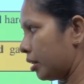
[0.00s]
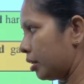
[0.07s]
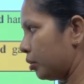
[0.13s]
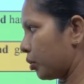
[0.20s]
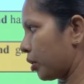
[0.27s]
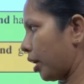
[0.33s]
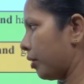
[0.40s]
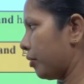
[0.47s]
you
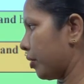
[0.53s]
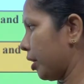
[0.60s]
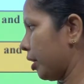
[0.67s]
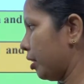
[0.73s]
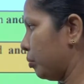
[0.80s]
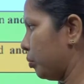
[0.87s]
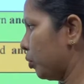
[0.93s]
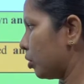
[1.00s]
can read
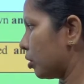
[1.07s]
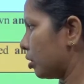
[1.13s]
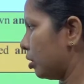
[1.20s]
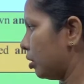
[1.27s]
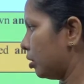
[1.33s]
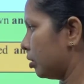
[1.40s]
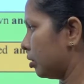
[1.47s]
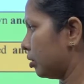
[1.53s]
a
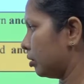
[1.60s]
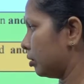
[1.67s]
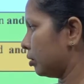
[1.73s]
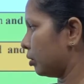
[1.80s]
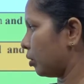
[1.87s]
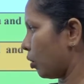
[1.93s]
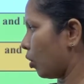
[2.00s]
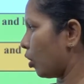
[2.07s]
book
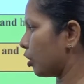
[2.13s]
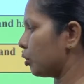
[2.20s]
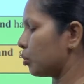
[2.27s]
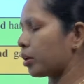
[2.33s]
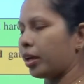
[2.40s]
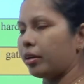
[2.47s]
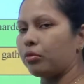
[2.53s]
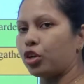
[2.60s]
or you
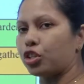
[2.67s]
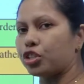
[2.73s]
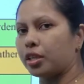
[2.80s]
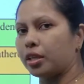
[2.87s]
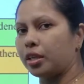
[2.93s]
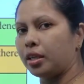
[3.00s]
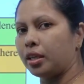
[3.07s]
can watch a